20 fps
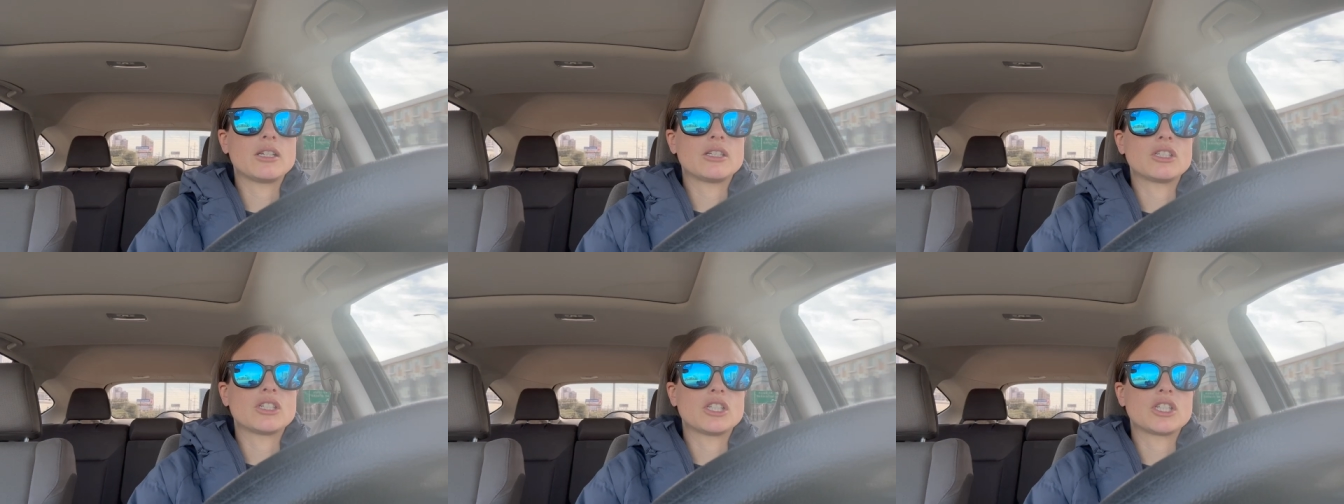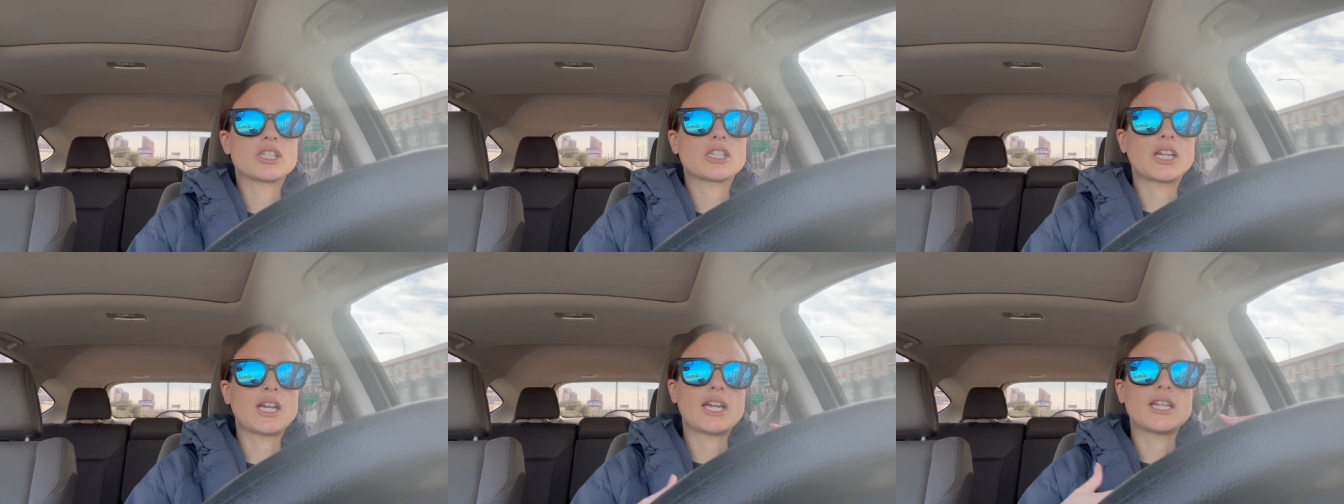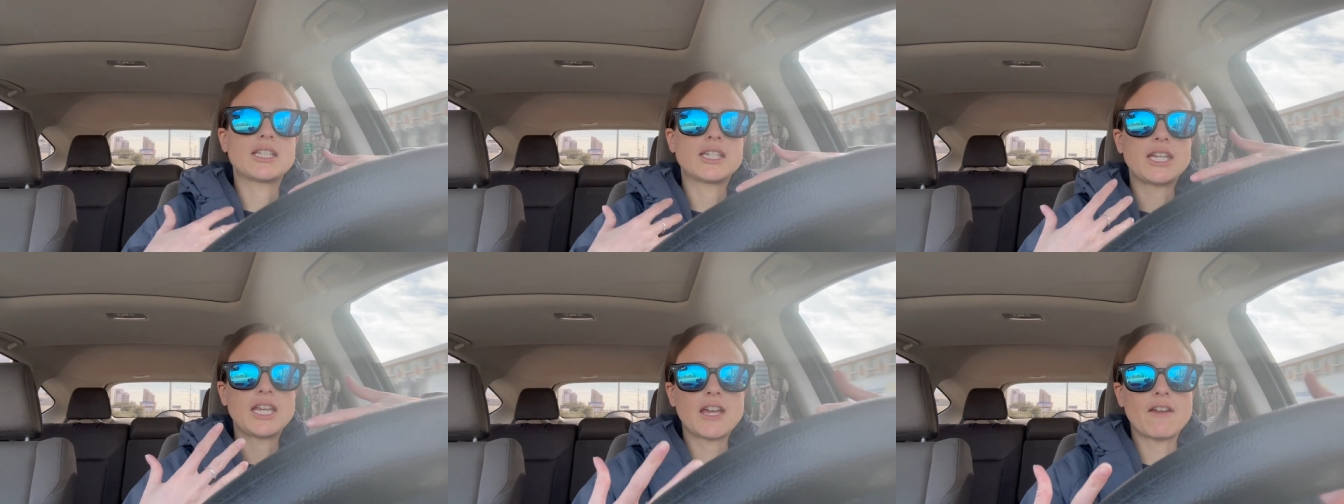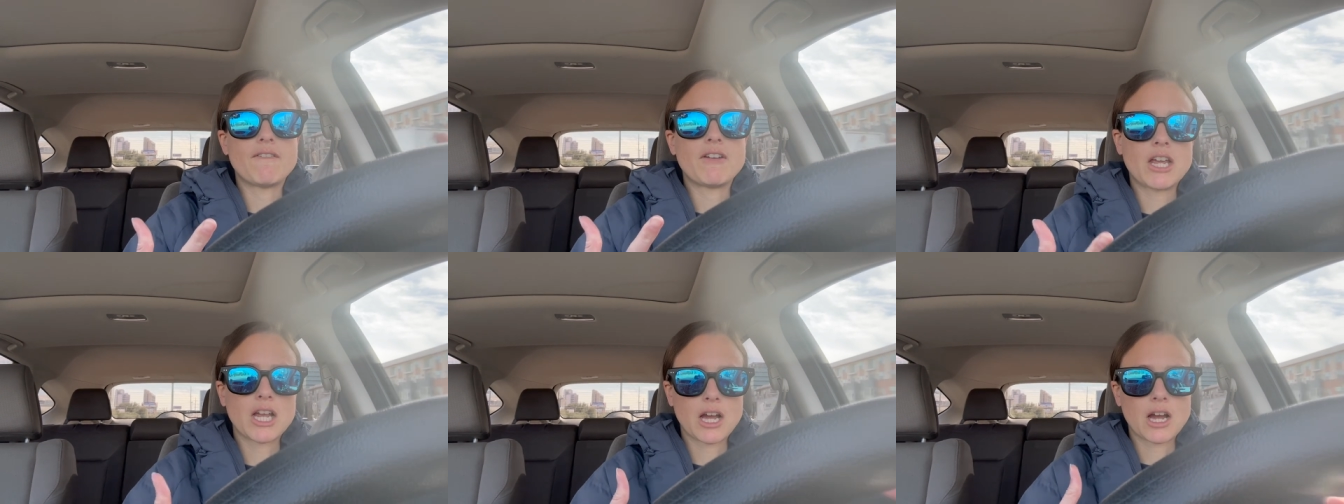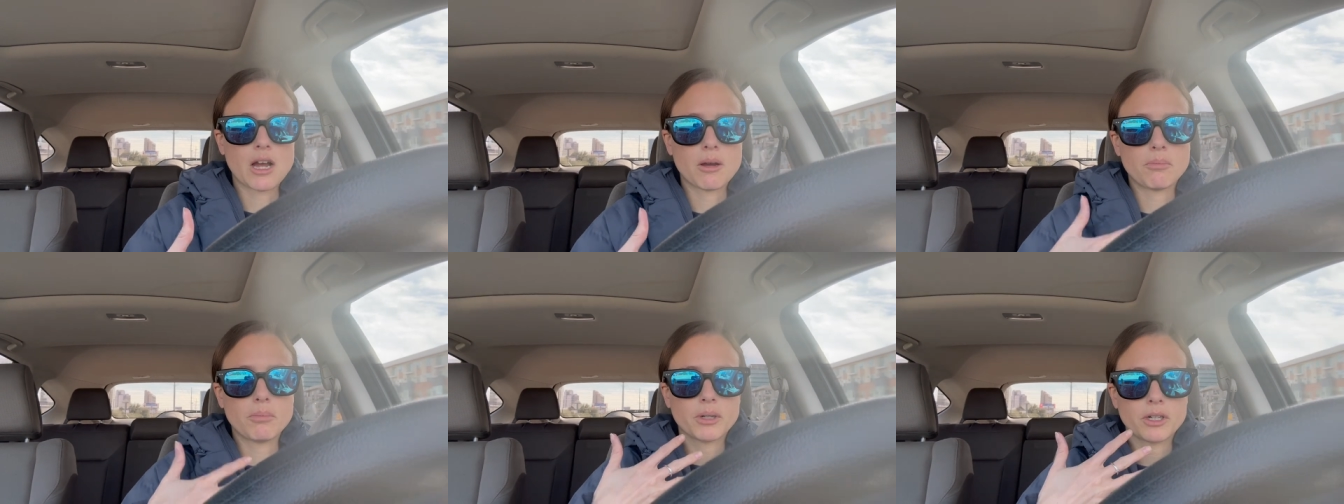It's just like it's giving
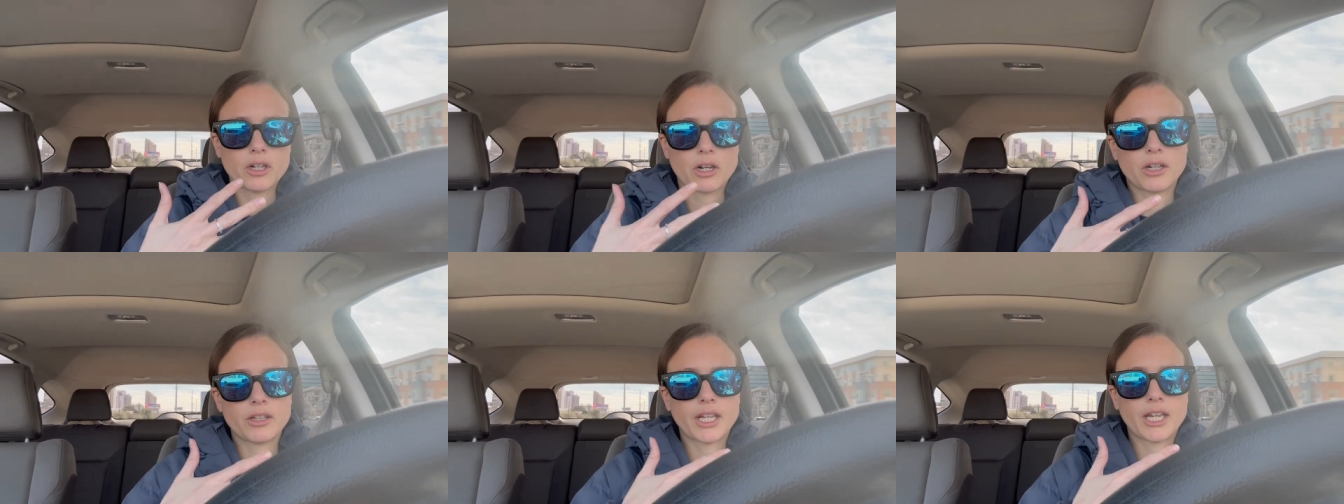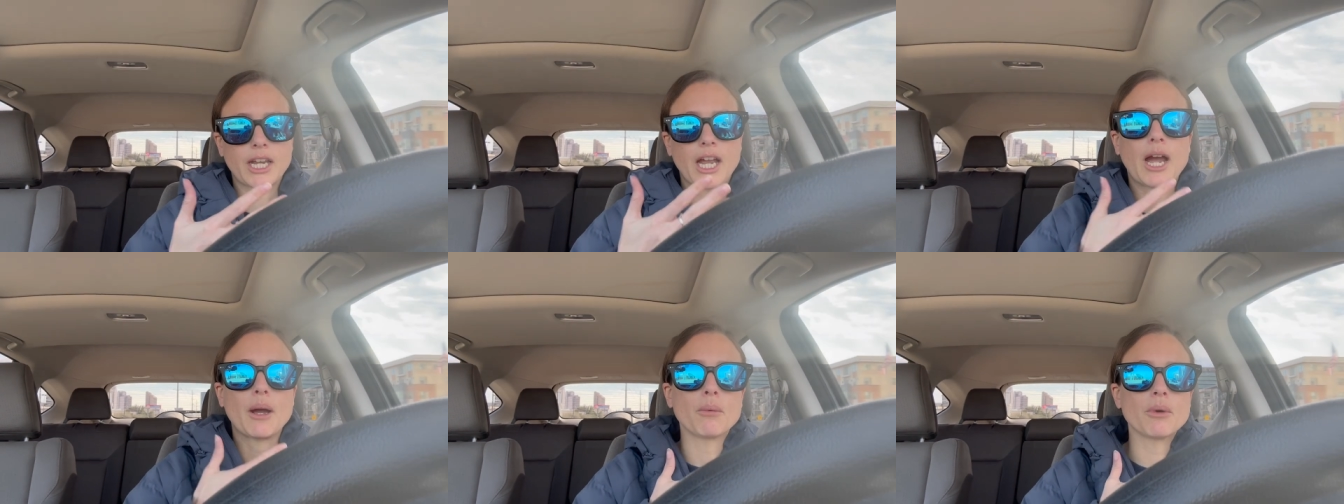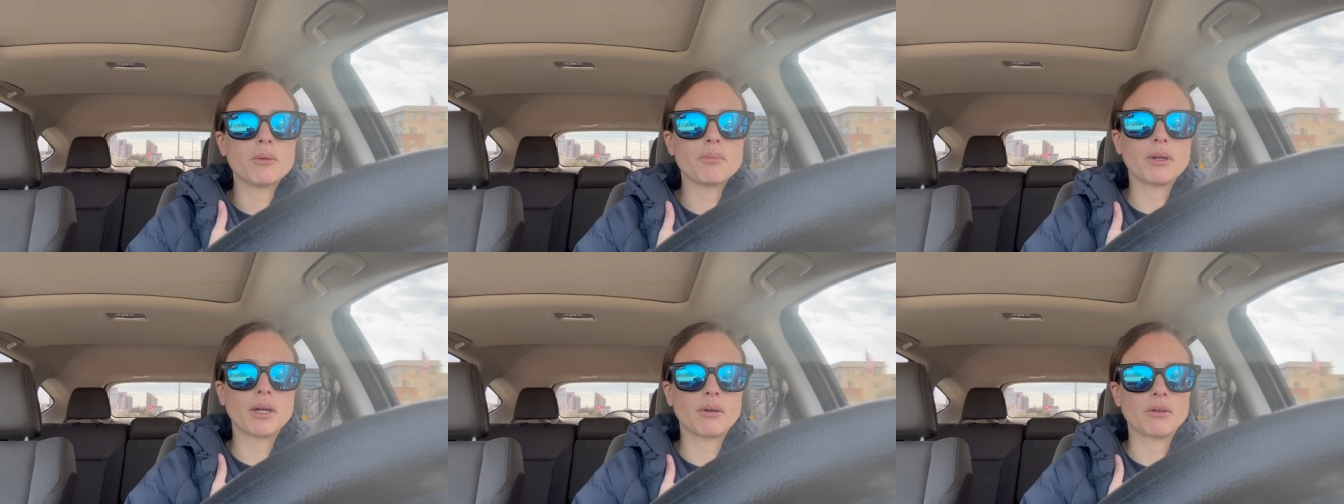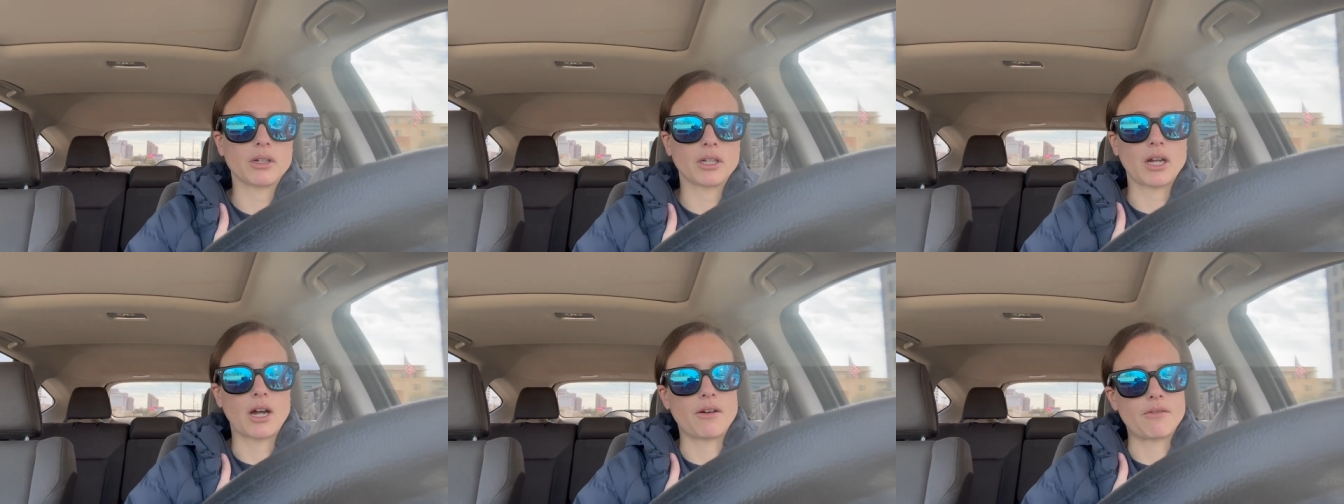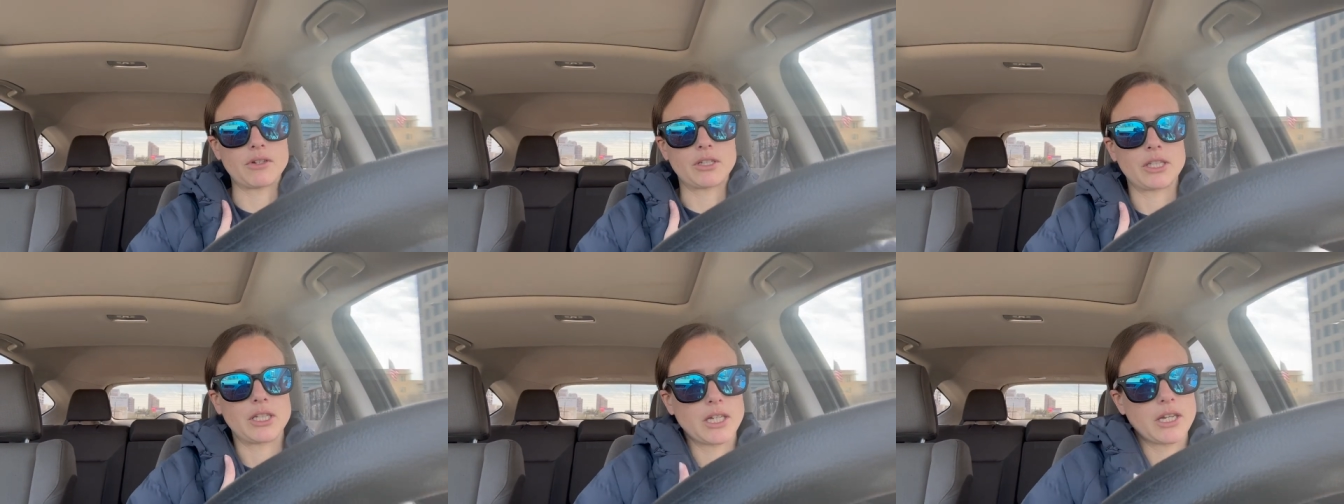up a dog. Like, I wouldn't be able to
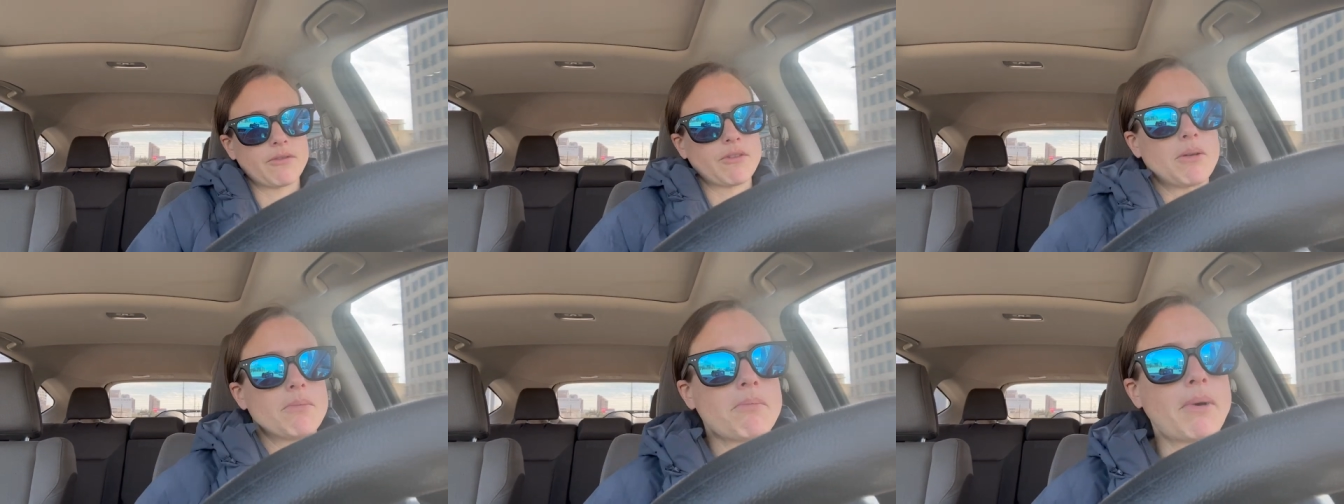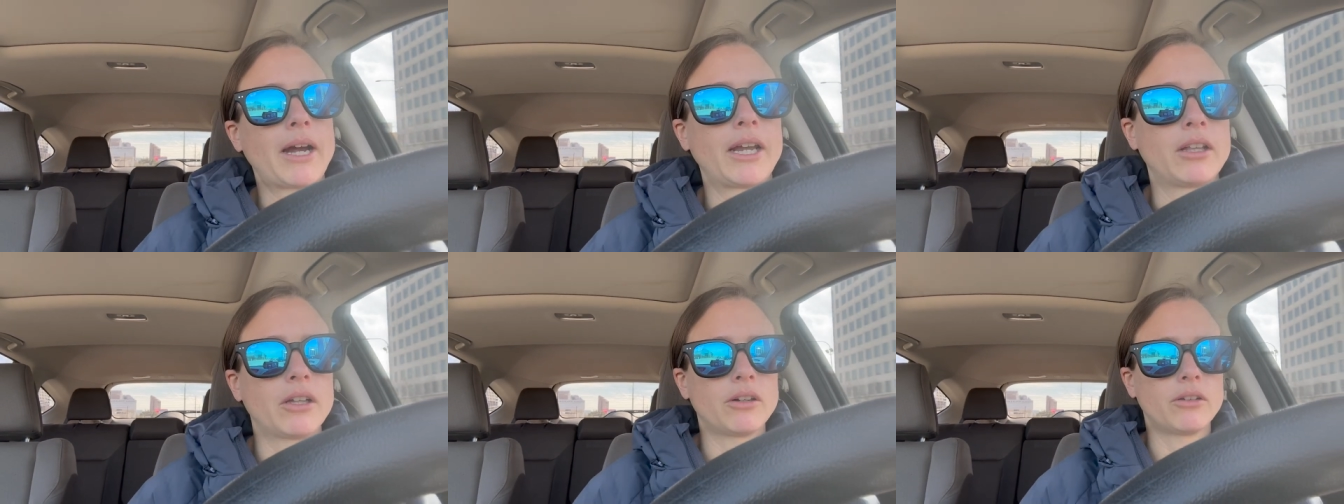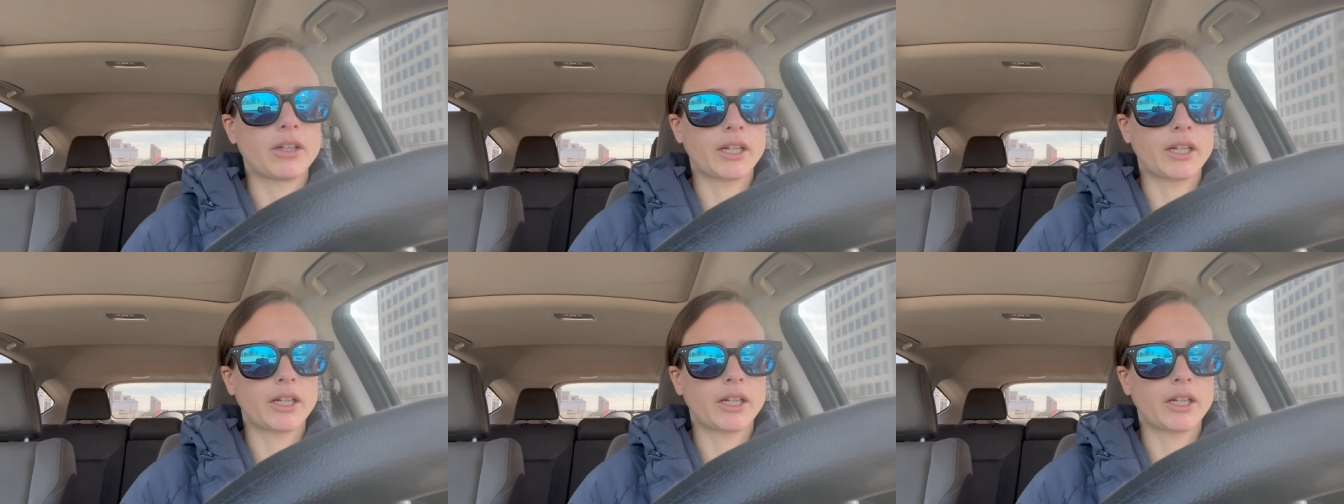obviously give up Milo.